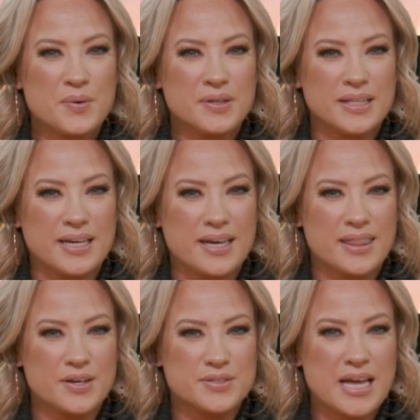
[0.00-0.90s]
Locally,
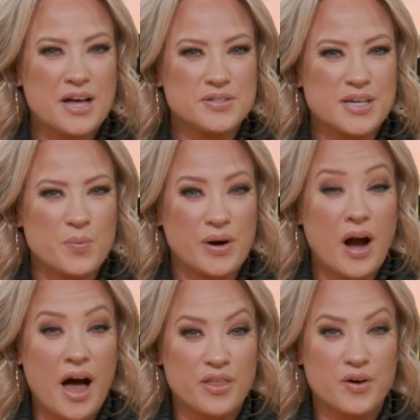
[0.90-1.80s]
there's now
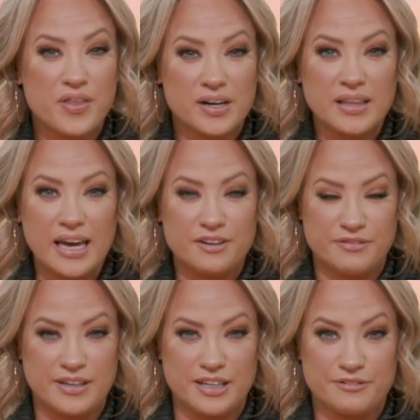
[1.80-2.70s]
somewhere other than a
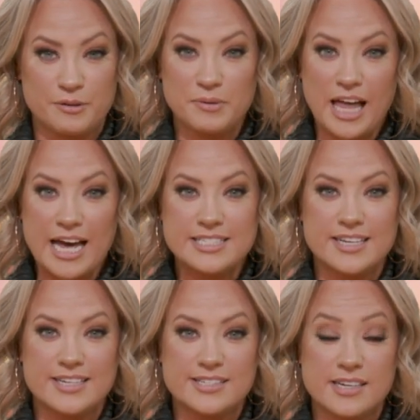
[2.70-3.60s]
landfill for
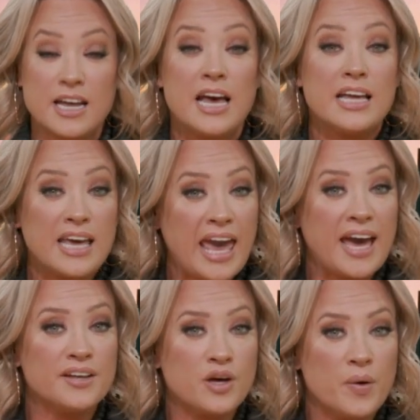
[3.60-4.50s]
plastics that
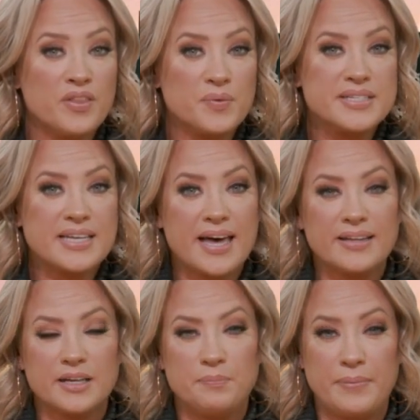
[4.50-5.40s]
can't go in the
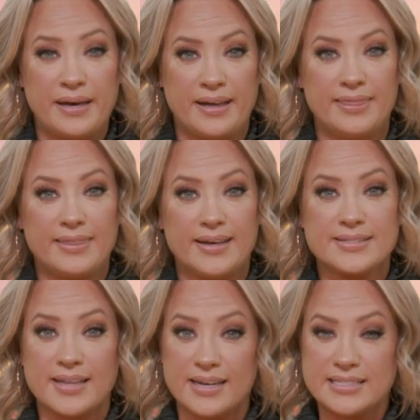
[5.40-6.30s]
recycling bin,
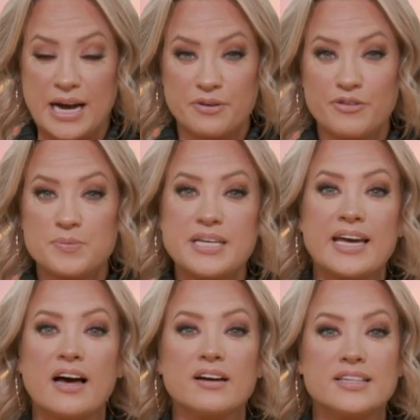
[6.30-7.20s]
things like styrofoam
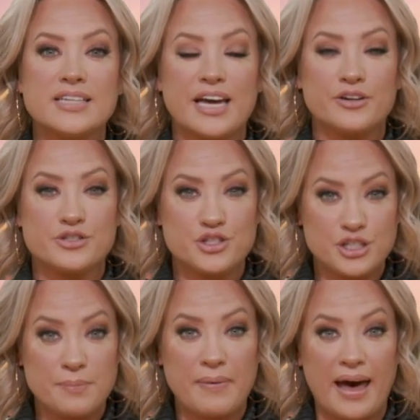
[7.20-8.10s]
takeout containers and
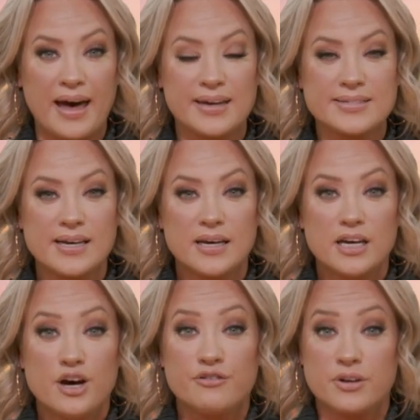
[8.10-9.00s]
chip bags.
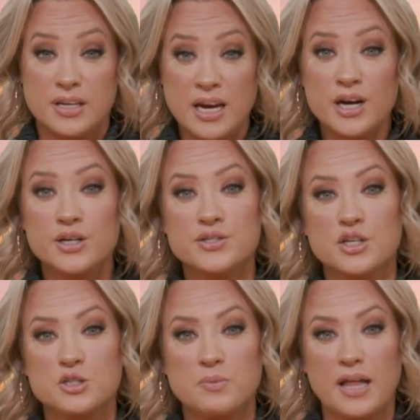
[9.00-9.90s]
For
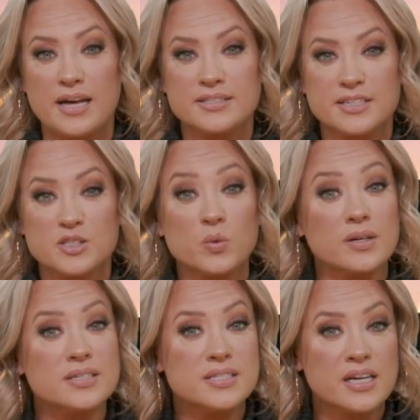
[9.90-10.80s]
years, those plastics
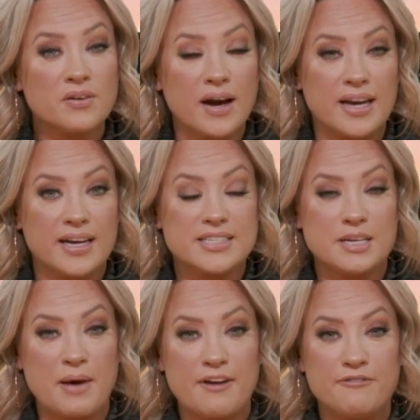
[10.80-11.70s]
were incinerated
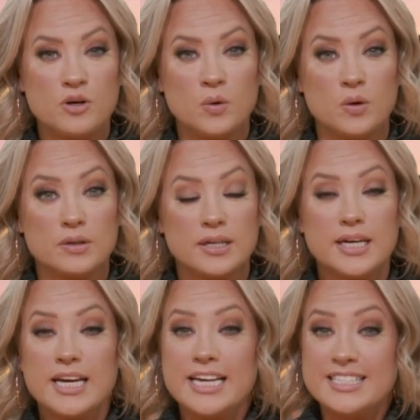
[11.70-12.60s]
to make fuel.
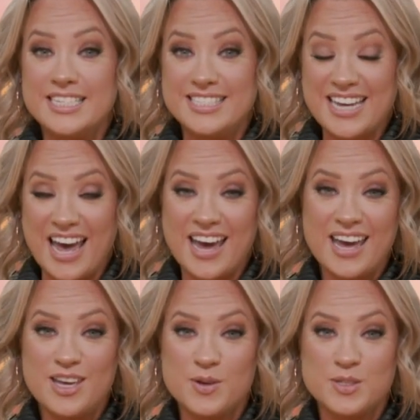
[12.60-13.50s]

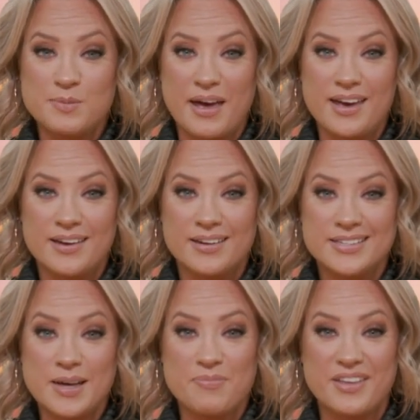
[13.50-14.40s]
Today, used to make
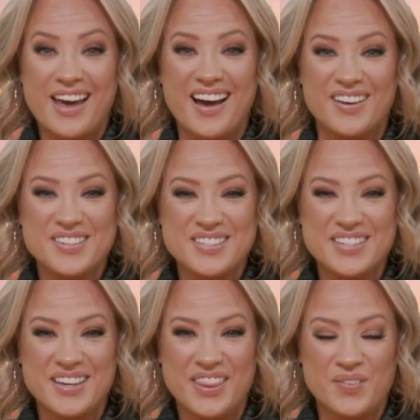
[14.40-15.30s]
something
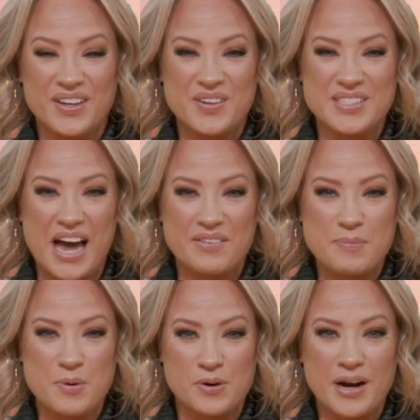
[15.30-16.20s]
else. 3 News Now
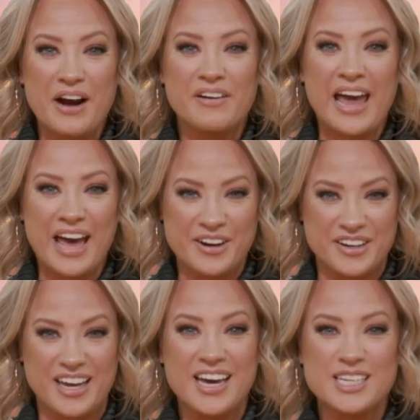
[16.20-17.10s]
reporter Erin
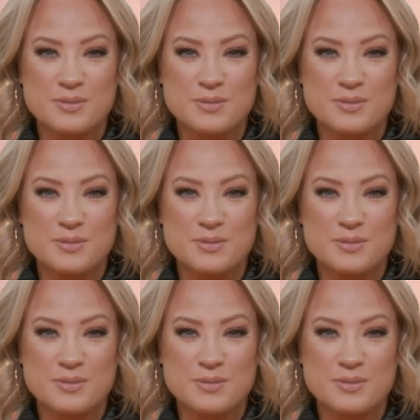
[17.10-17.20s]
Hegarty